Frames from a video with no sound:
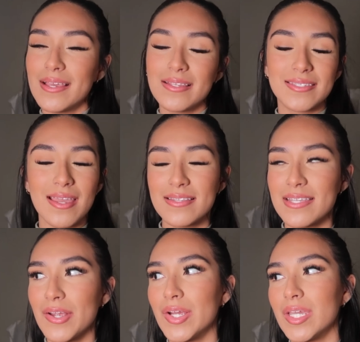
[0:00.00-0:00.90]

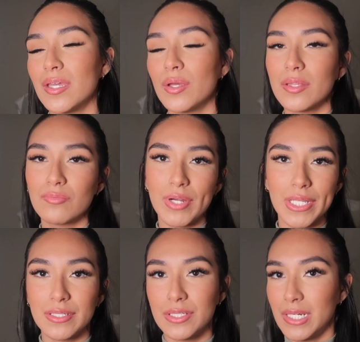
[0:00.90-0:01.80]
sanitary
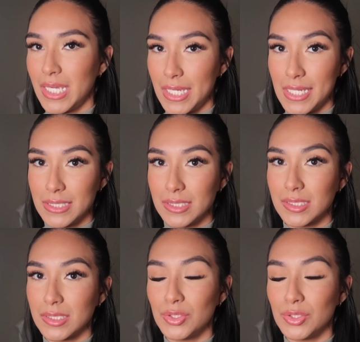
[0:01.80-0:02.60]
rather than your hands